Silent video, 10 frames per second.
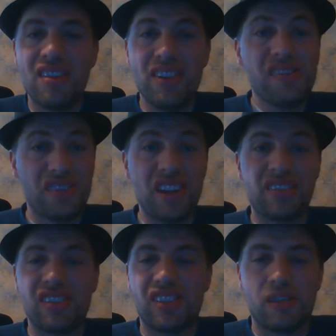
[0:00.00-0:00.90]
this
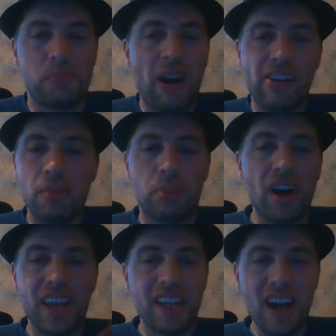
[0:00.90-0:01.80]
Jesus is barely
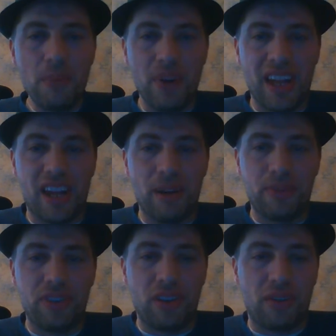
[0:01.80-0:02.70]
bloodied up when he
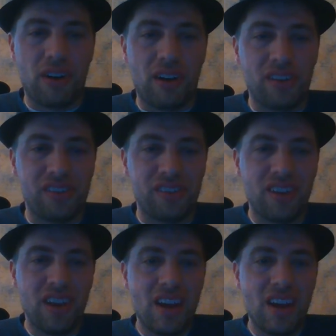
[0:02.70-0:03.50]
comes to the cross.